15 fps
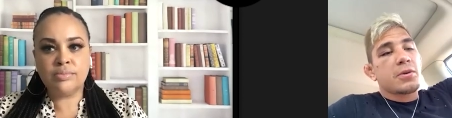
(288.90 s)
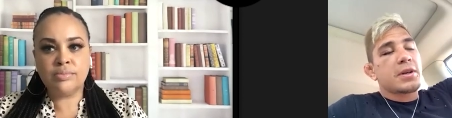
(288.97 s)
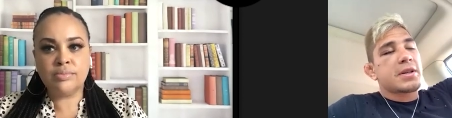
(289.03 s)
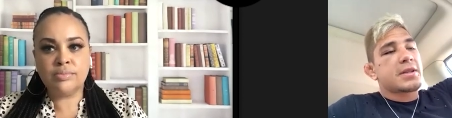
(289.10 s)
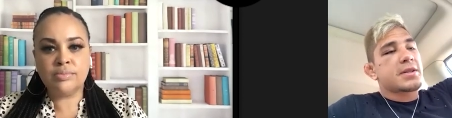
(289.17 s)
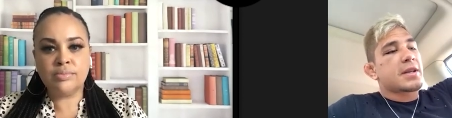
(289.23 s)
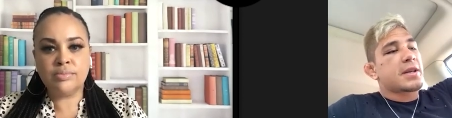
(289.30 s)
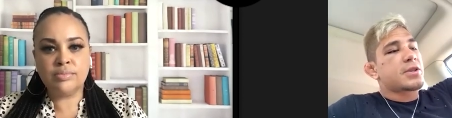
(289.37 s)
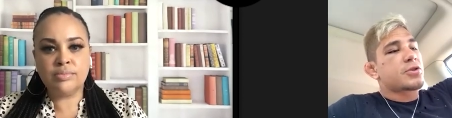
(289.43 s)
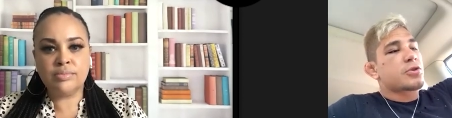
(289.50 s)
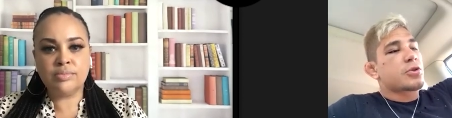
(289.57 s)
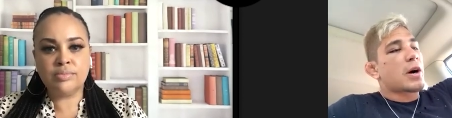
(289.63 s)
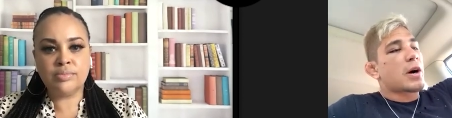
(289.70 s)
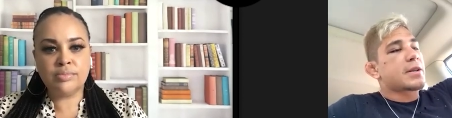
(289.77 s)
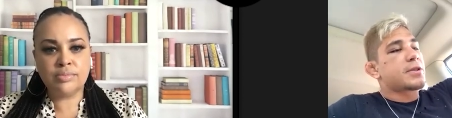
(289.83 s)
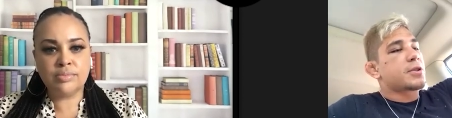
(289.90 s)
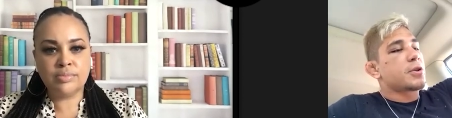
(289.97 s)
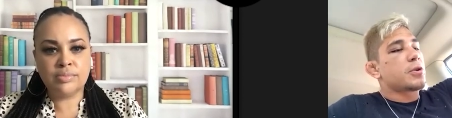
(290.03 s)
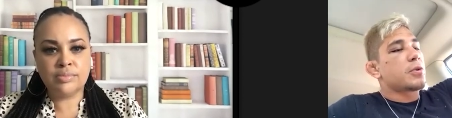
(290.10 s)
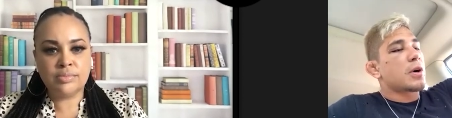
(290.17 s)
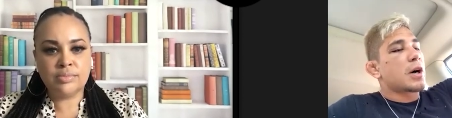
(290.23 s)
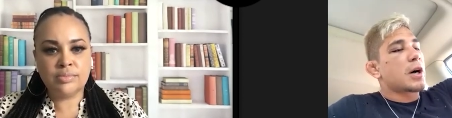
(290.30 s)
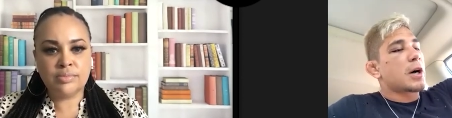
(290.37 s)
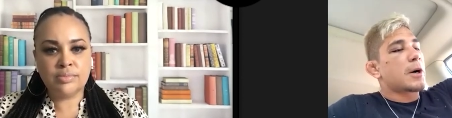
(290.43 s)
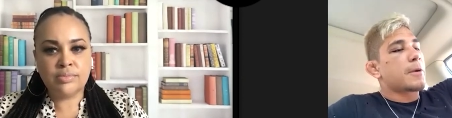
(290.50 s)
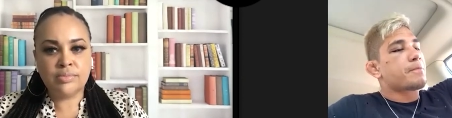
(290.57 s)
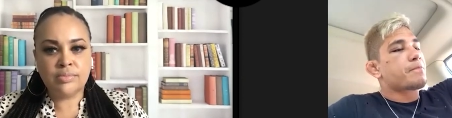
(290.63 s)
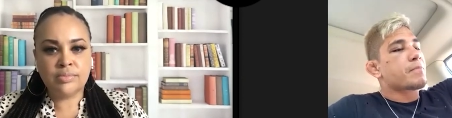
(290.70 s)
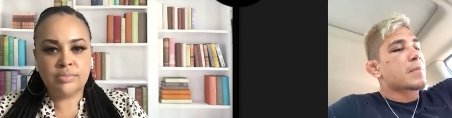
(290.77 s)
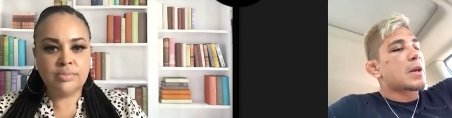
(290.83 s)
Speaker 1: do is, is try to uh,
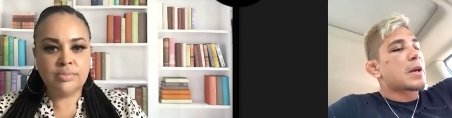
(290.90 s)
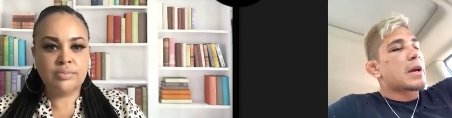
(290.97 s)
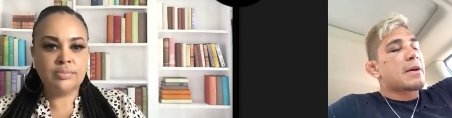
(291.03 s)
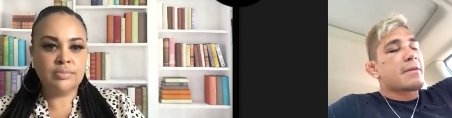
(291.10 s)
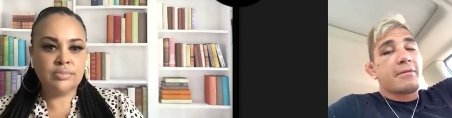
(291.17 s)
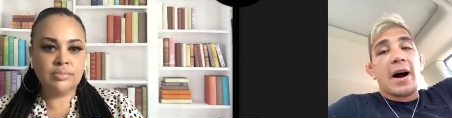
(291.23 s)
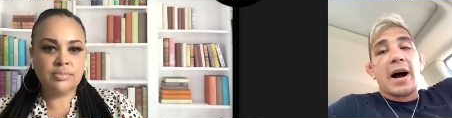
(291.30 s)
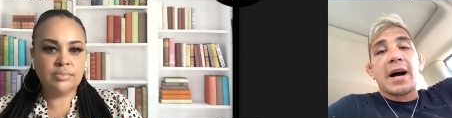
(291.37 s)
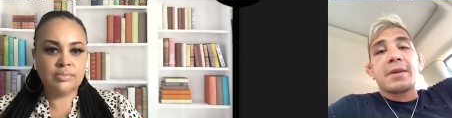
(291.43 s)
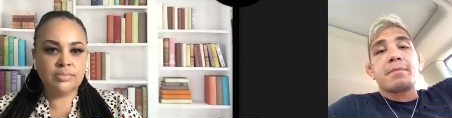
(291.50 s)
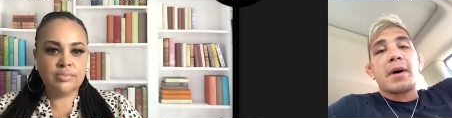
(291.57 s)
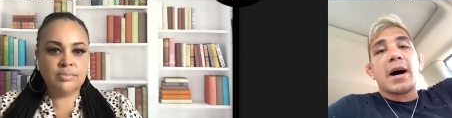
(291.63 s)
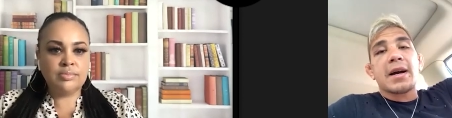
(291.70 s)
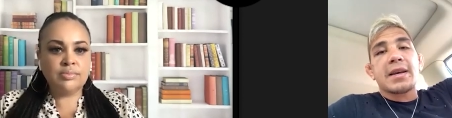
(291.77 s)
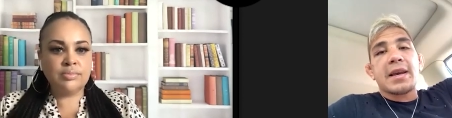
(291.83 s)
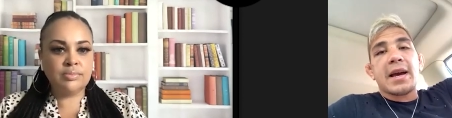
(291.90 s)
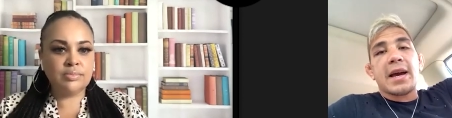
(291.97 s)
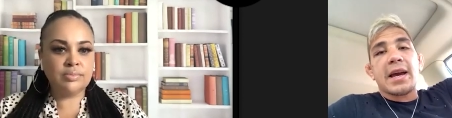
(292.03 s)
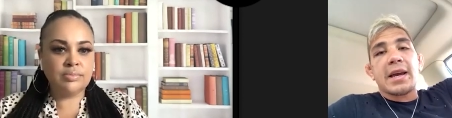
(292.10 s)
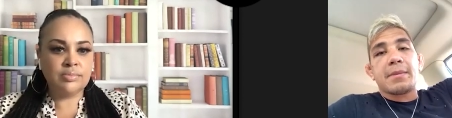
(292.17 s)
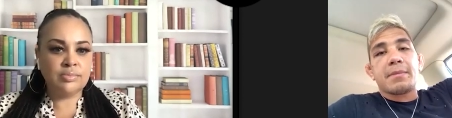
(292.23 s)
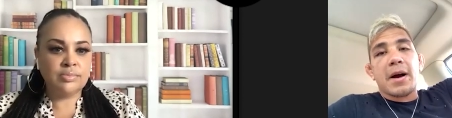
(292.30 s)
find my game.